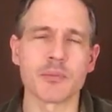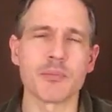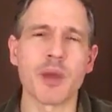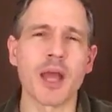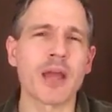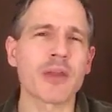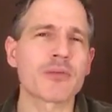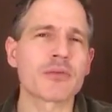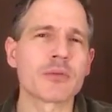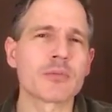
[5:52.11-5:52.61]

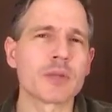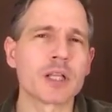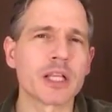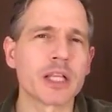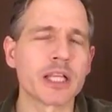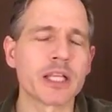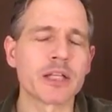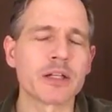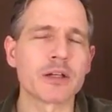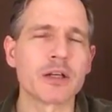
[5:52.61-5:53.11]
bathroom
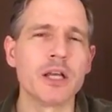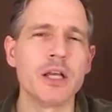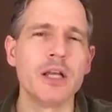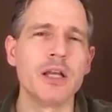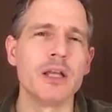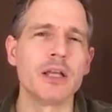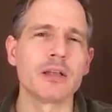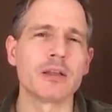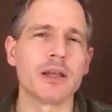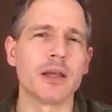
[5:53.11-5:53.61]
cleaner
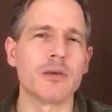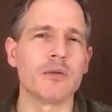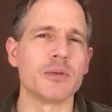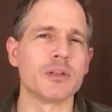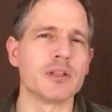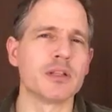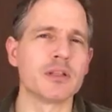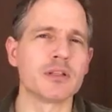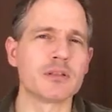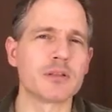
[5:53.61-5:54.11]
that
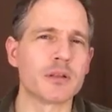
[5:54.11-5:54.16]
would,